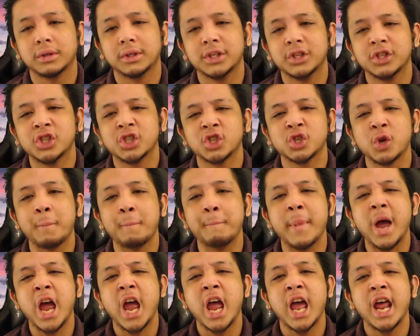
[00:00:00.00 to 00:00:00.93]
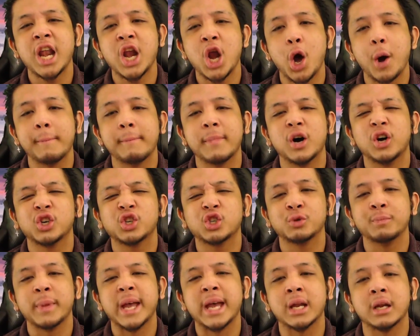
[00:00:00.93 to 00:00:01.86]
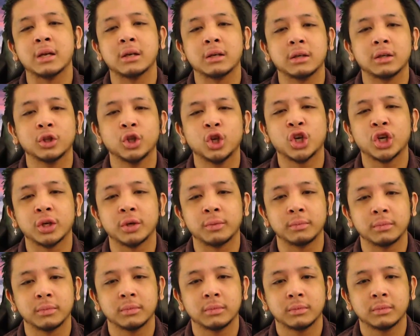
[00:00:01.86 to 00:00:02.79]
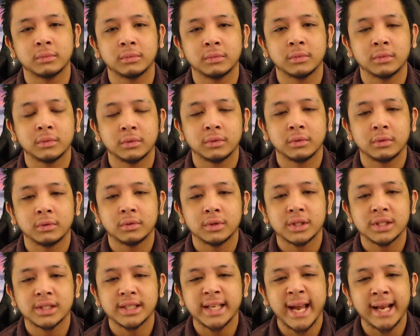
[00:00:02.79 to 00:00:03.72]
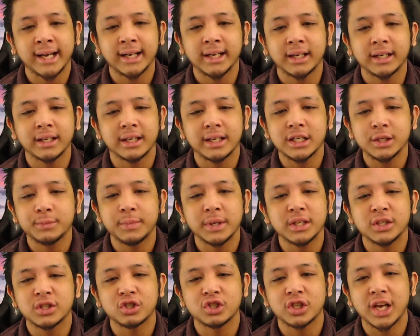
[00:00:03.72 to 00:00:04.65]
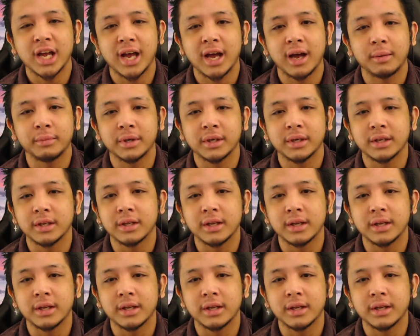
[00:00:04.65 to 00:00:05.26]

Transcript: This is a man amongst men. Look at him. Standing, he's been stabbed